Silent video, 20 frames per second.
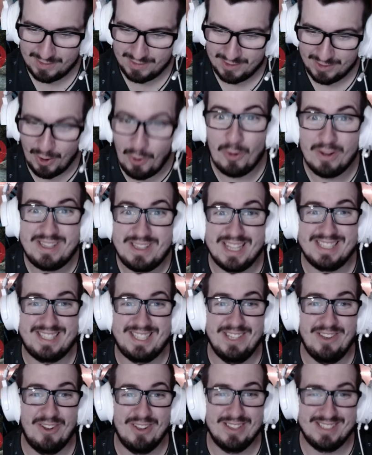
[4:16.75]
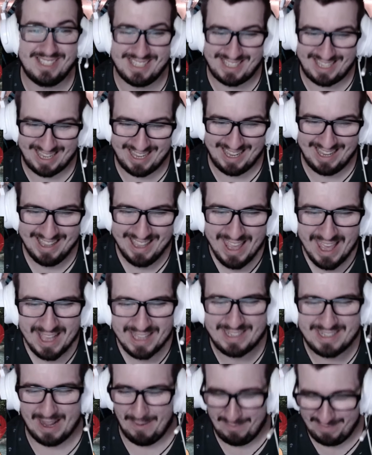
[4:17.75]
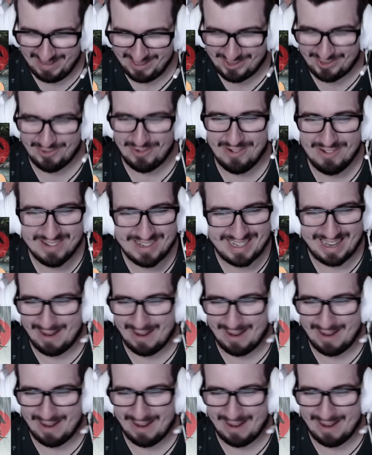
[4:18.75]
Oh, that's Inosuke. Coming through.